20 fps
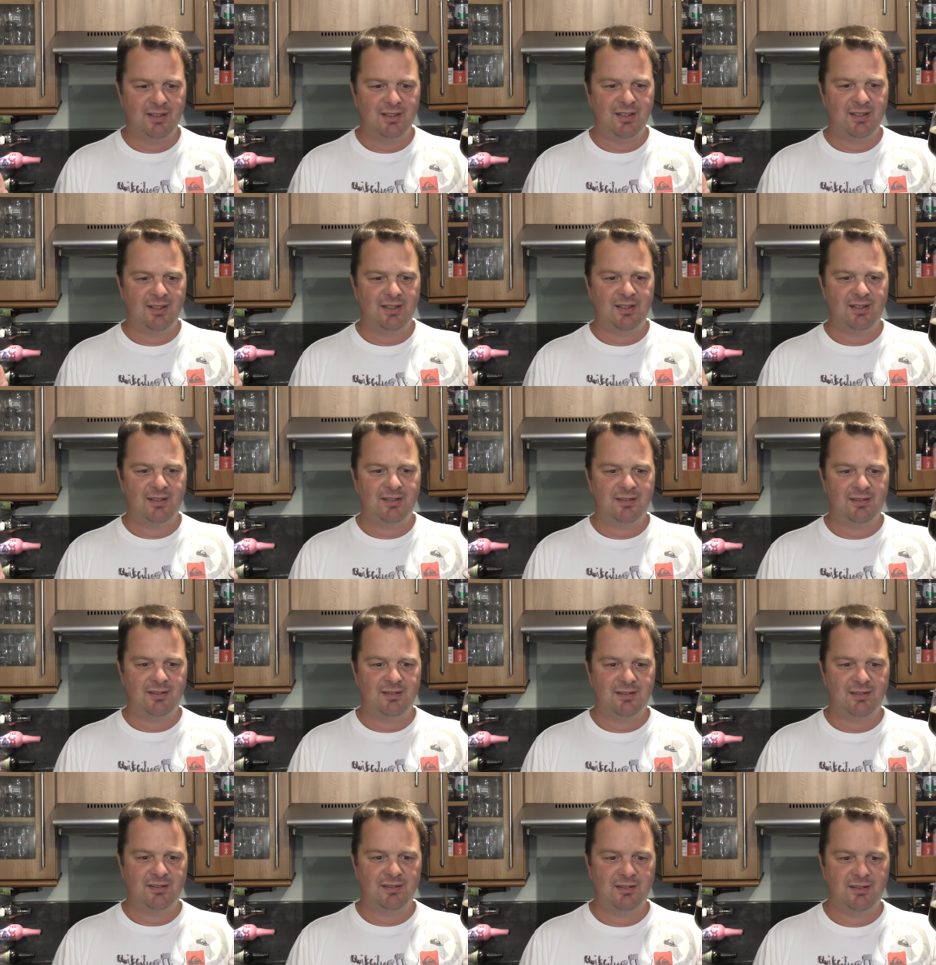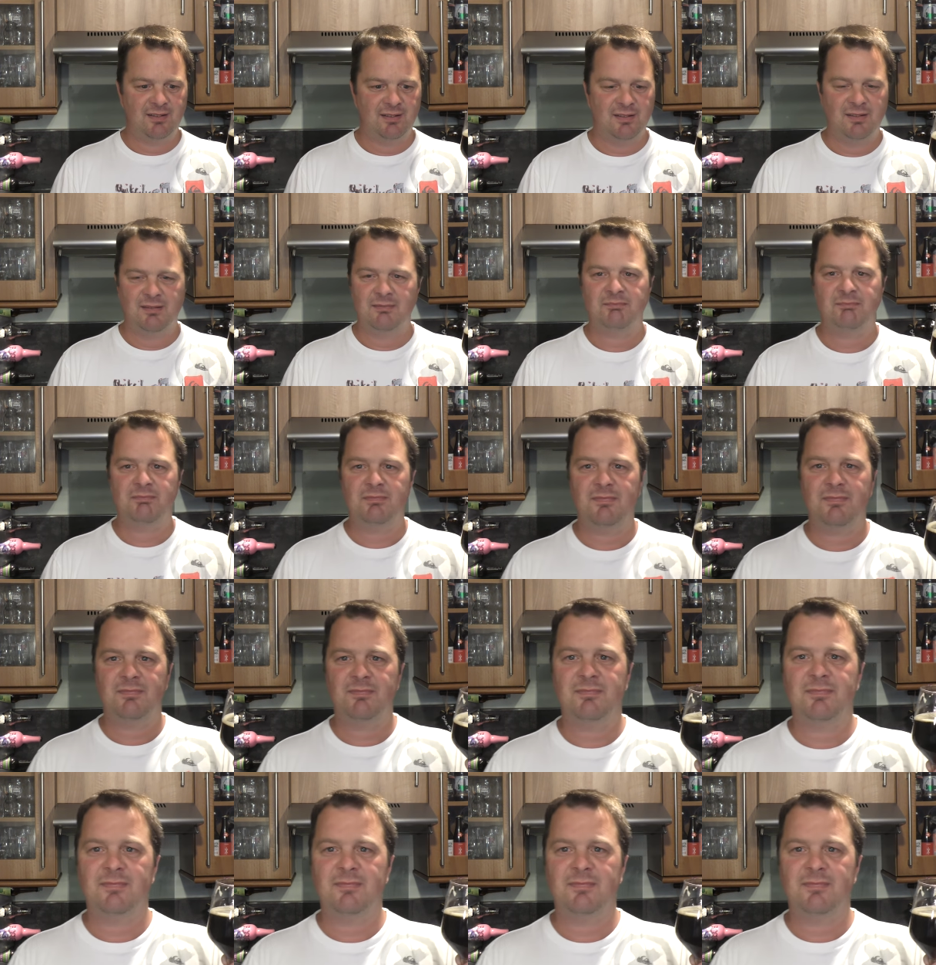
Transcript: Nobody speaks.